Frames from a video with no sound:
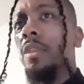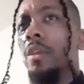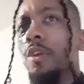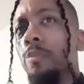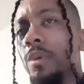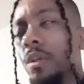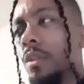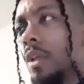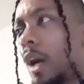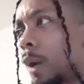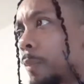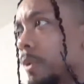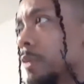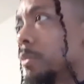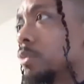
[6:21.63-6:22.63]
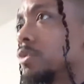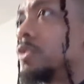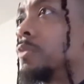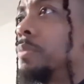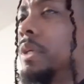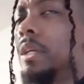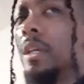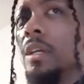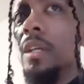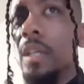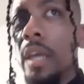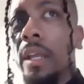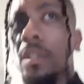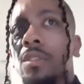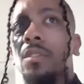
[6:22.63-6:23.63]
There have been a lot of people speaking
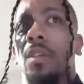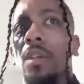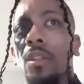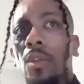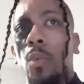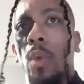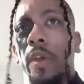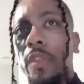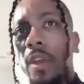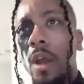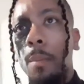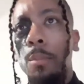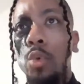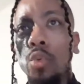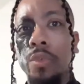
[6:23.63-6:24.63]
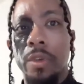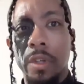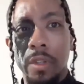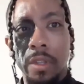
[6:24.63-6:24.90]
against the way that I'm moving,